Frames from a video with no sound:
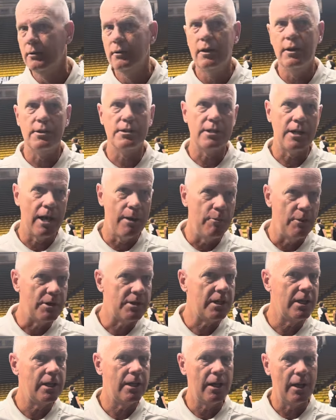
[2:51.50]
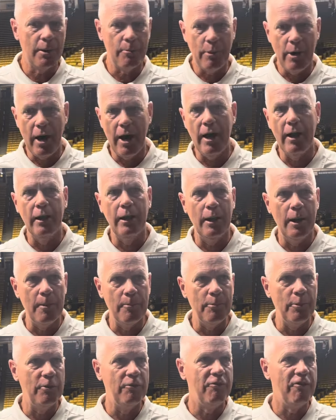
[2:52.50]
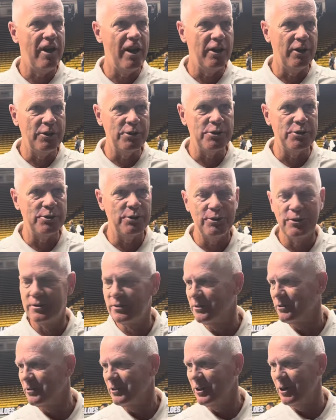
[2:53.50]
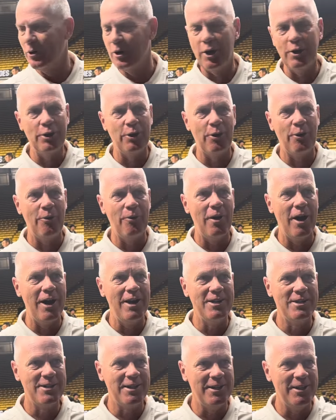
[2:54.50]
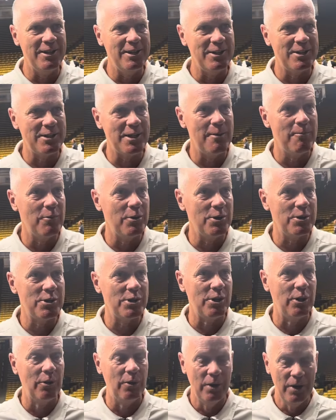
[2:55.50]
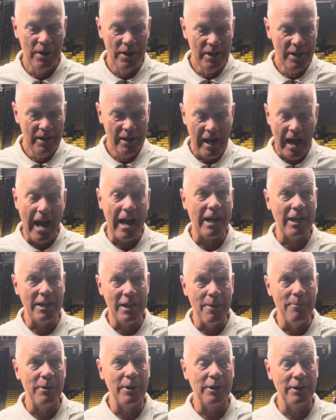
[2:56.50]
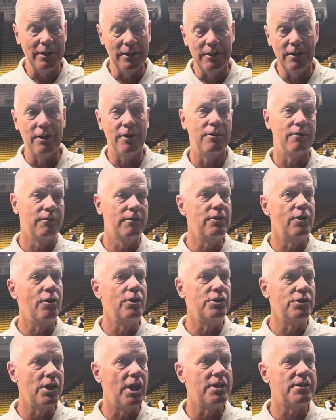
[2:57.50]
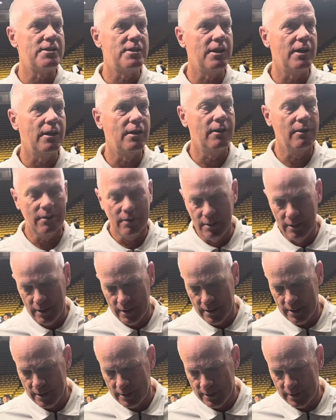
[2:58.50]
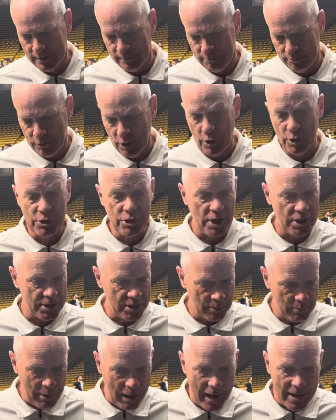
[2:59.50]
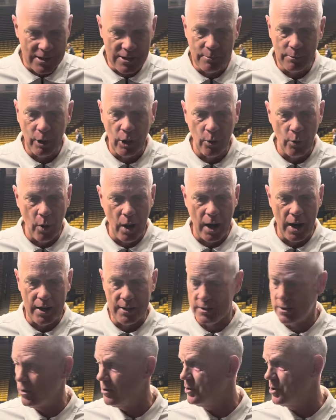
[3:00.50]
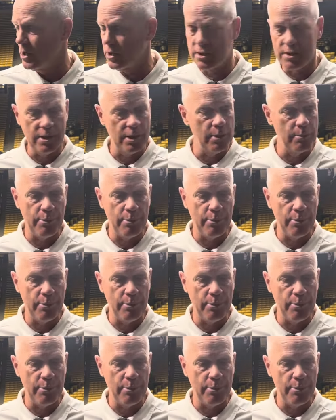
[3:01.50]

assignments kind of pile up. The finals are, on the horizon in December. So academically, they're adjusting. They're adjusting basketball-wise. They're adjusting to the